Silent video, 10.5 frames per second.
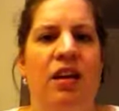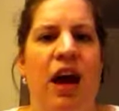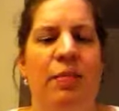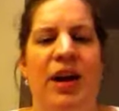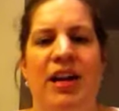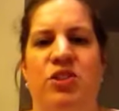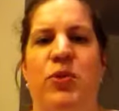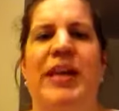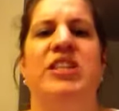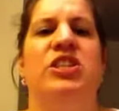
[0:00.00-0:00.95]
I'm not
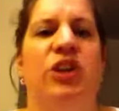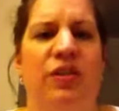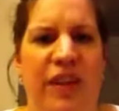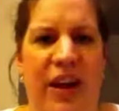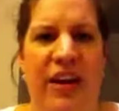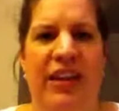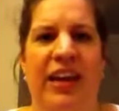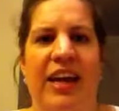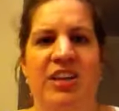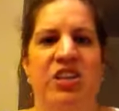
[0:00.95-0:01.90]
doing a survey or
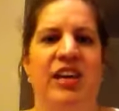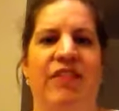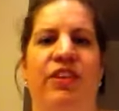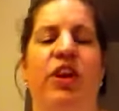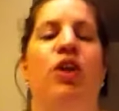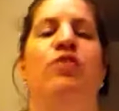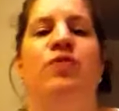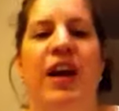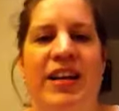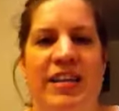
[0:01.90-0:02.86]
anything. I just have to go
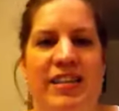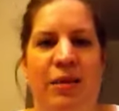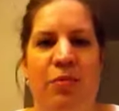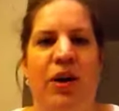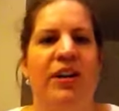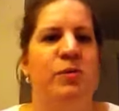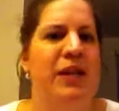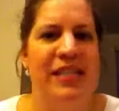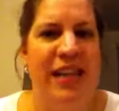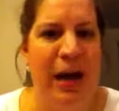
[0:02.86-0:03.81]
find it somewhere else,
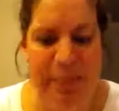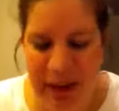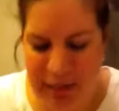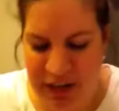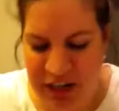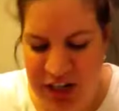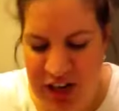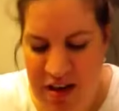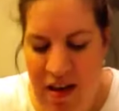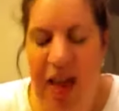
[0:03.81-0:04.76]
but it's not published.
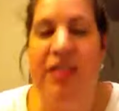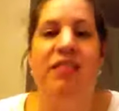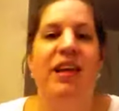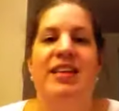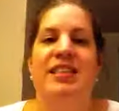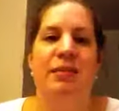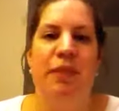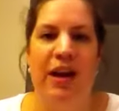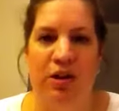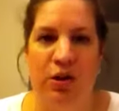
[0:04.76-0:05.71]
And then lastly,
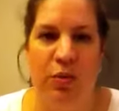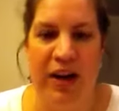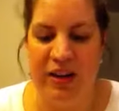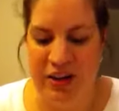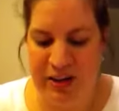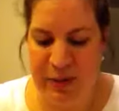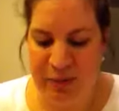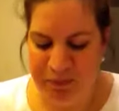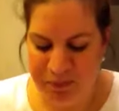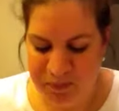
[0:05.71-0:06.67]
medical records.
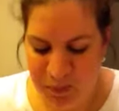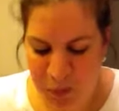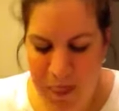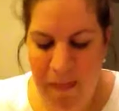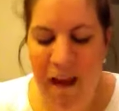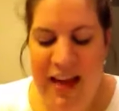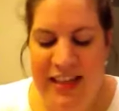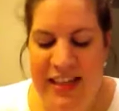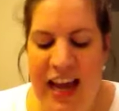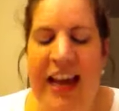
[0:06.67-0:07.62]

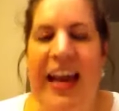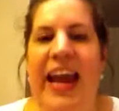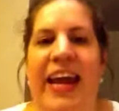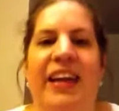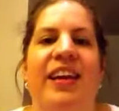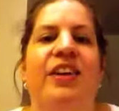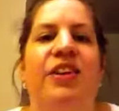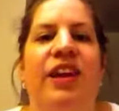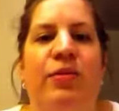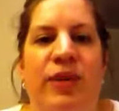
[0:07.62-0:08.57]
Slide 8,
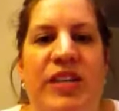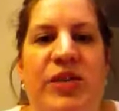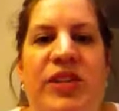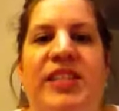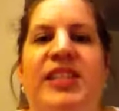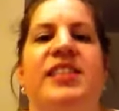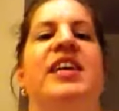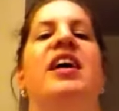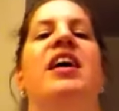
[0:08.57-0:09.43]
internet resources.